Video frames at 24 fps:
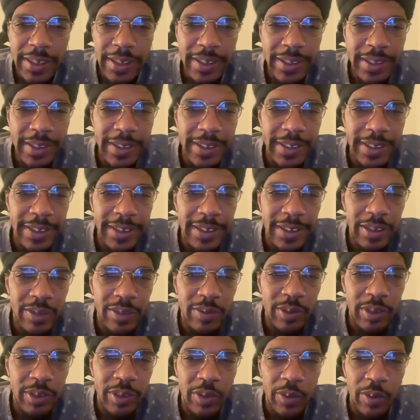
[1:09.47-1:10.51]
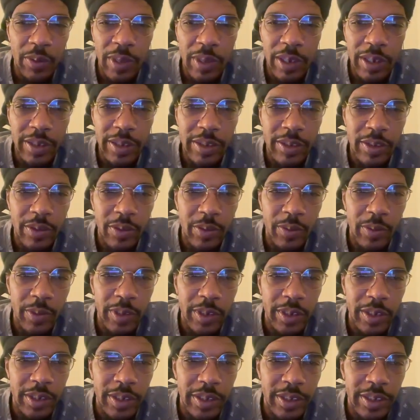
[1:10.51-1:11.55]
this is where your wallet,
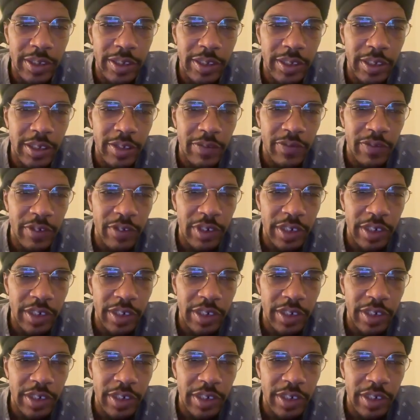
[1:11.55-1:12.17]
so you need to